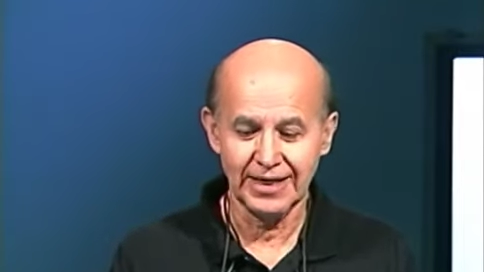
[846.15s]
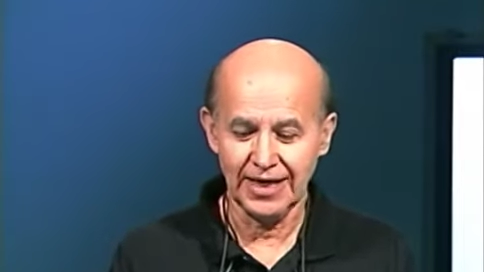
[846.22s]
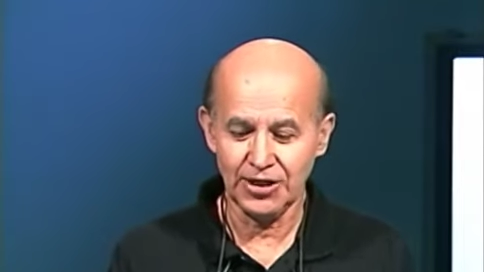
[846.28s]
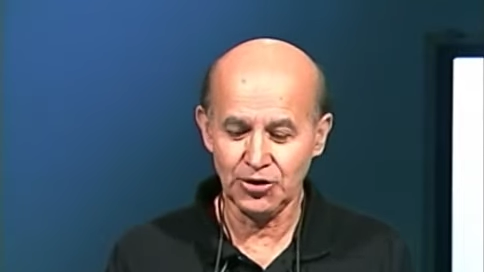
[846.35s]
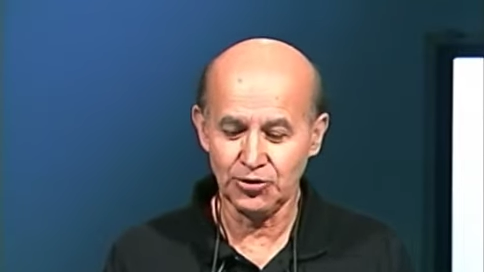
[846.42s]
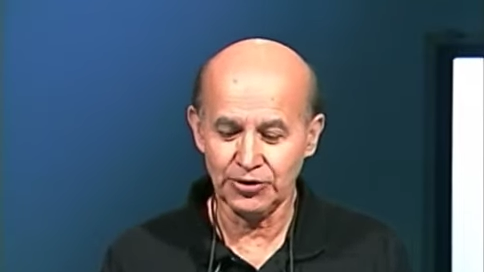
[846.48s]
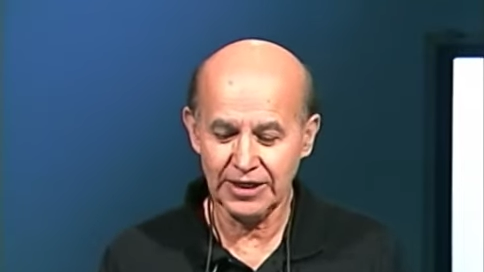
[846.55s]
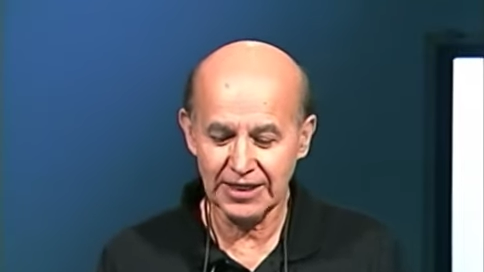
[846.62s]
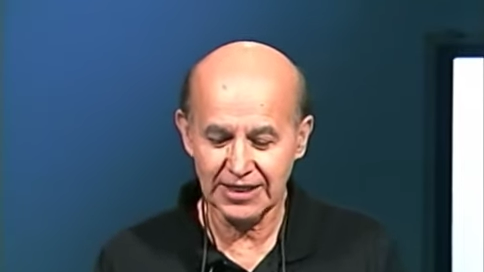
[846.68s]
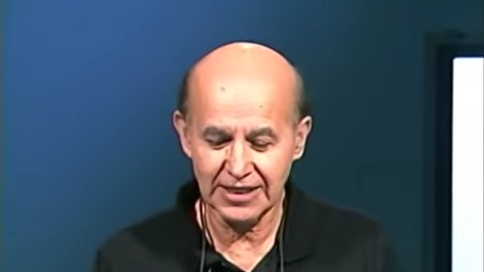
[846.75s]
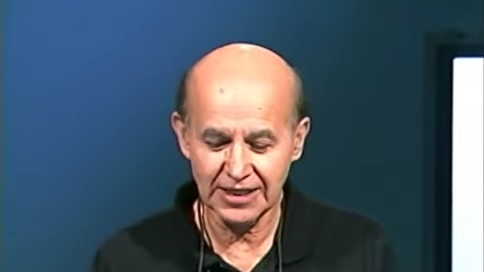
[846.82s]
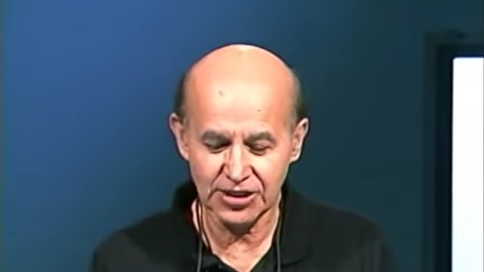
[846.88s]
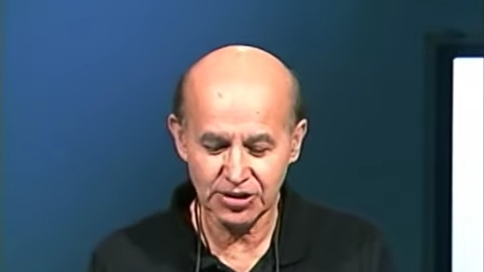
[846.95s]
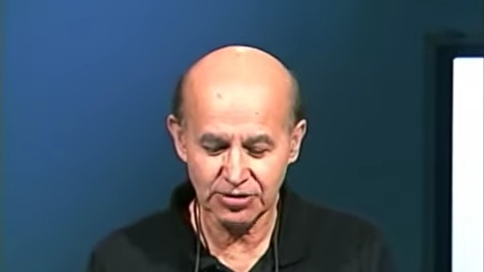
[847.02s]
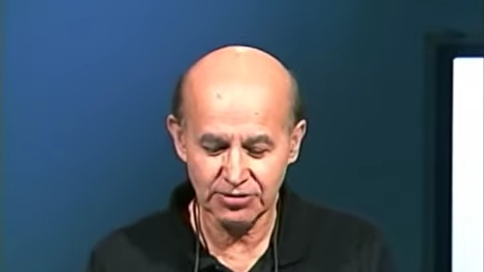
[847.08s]
a unique
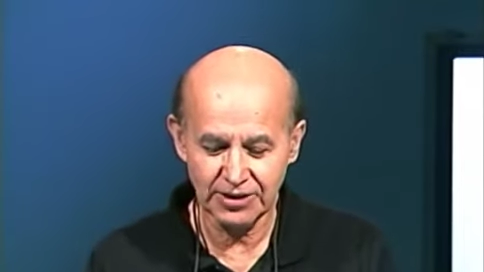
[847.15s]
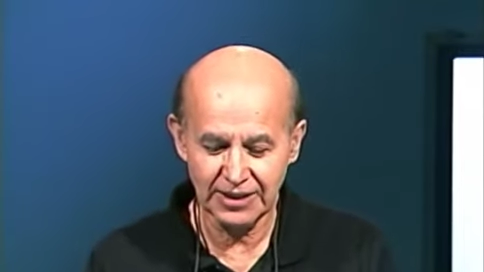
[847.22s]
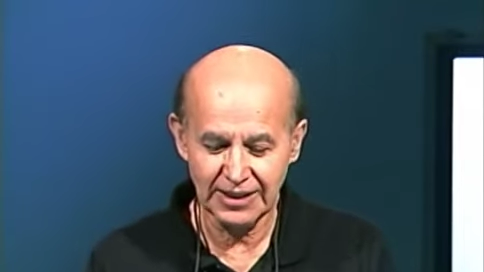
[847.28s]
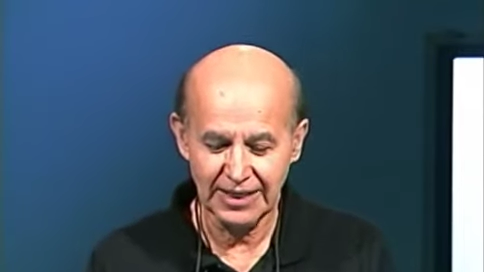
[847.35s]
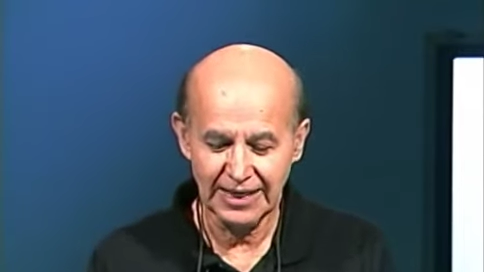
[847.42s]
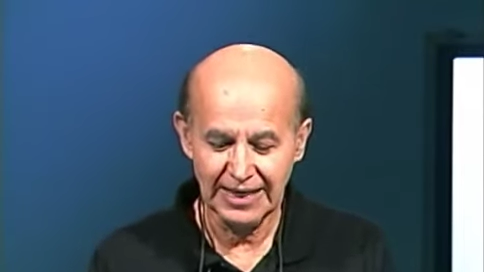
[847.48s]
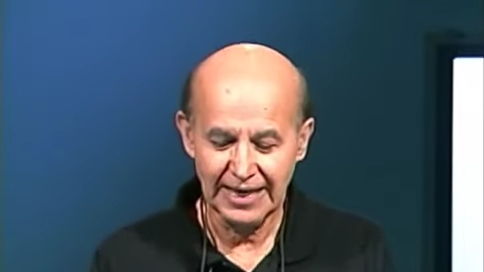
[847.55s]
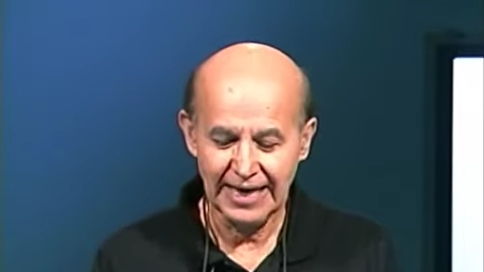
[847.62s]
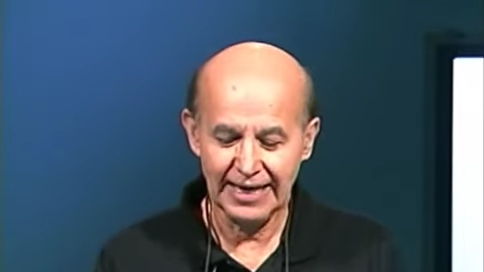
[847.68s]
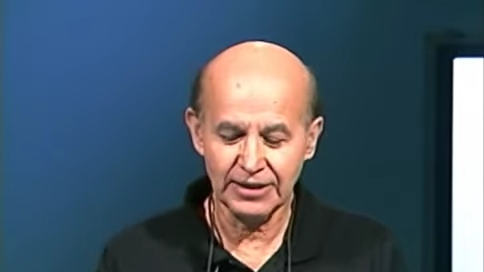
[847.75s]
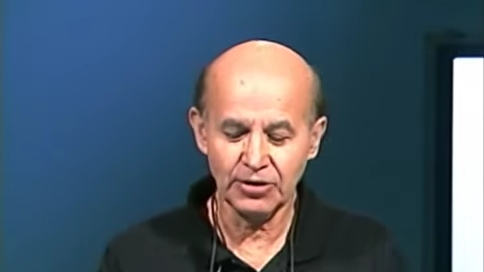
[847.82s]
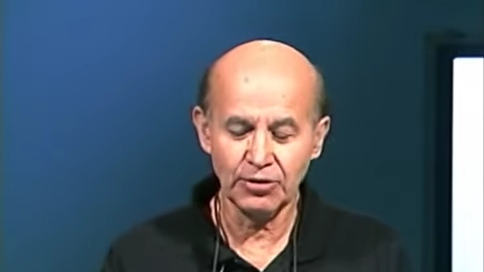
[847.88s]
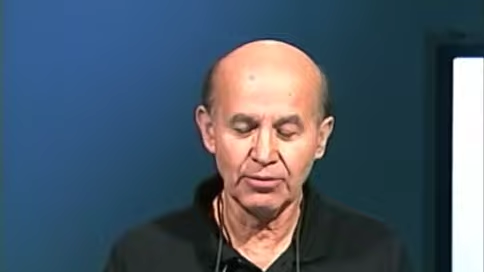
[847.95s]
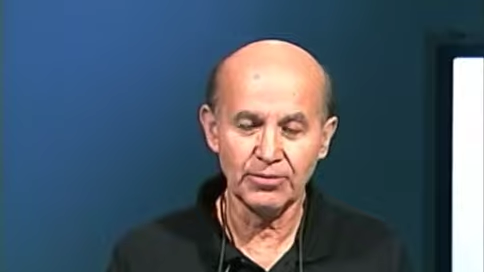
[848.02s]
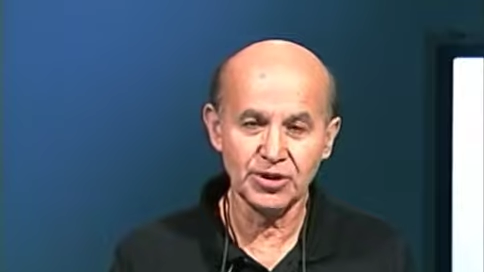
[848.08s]
history and
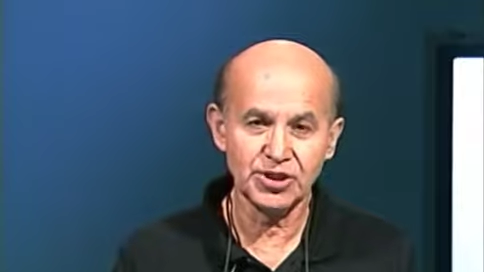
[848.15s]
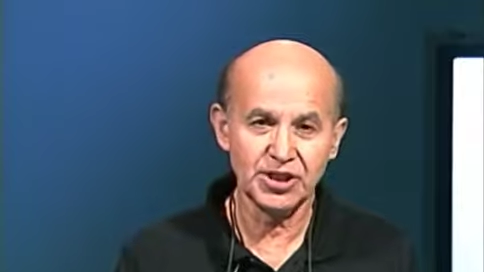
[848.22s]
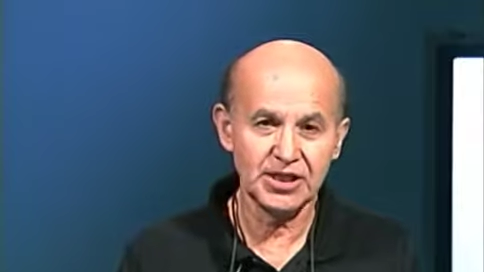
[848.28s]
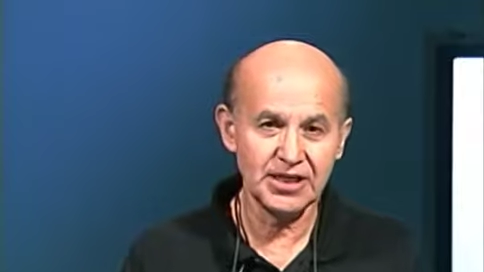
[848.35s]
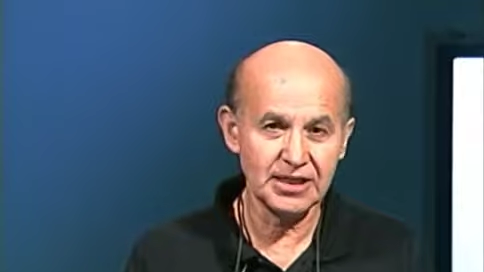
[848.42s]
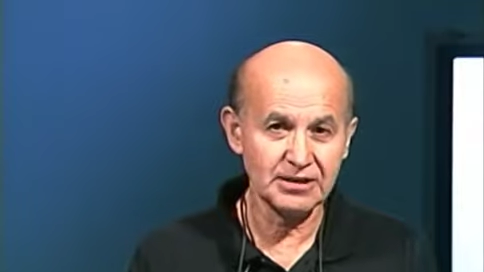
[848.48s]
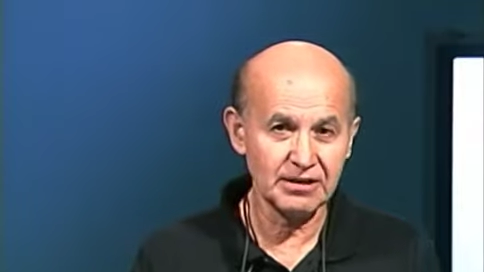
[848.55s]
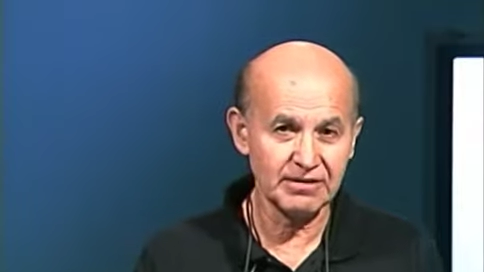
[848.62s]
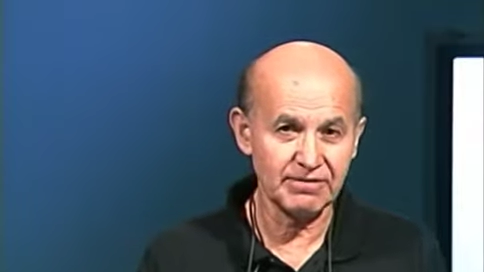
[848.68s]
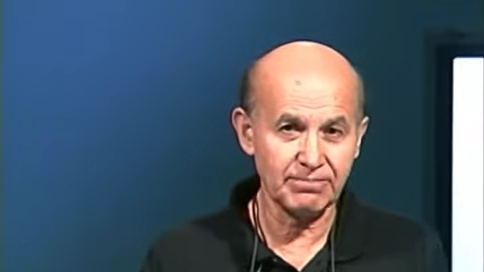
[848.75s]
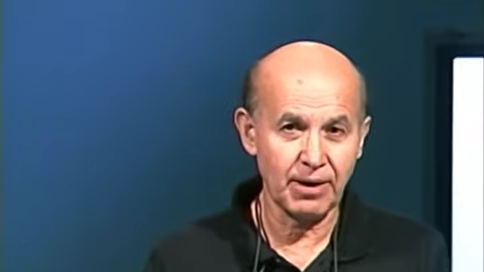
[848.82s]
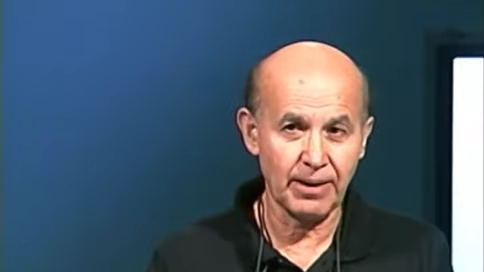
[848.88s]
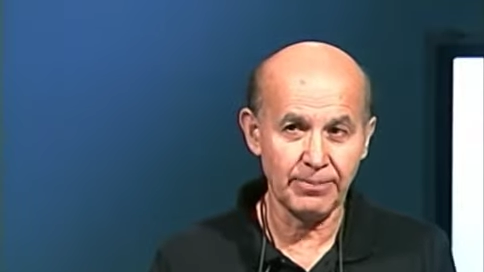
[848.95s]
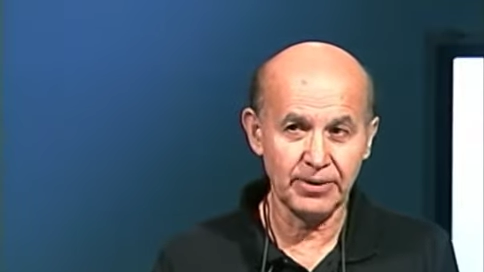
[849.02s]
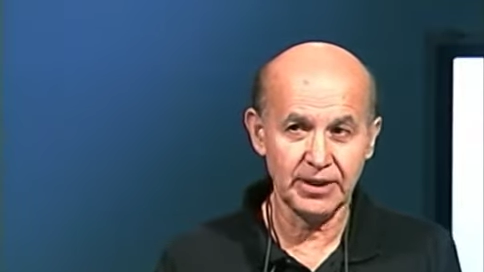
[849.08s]
a homogeneity of
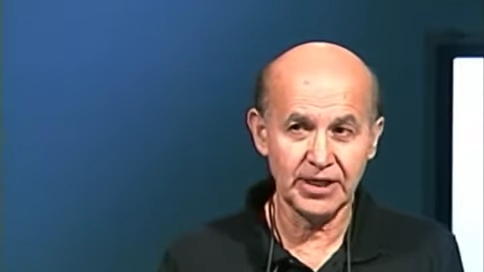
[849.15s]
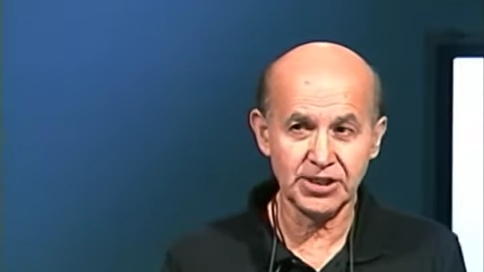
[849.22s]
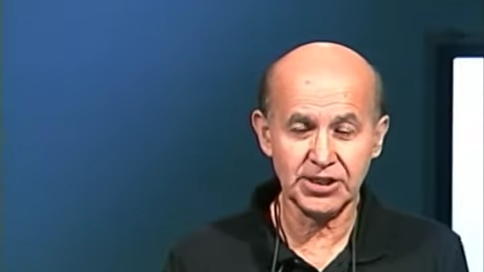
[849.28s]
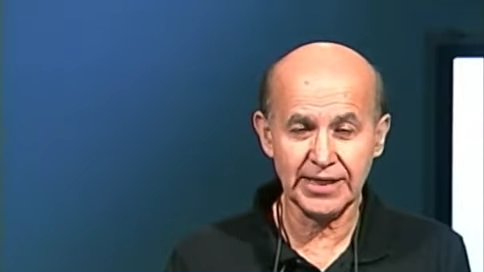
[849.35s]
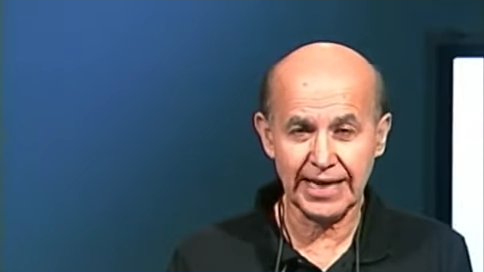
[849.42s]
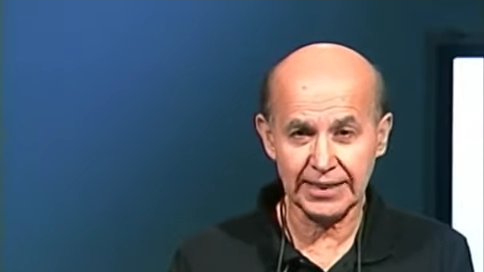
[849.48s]
population,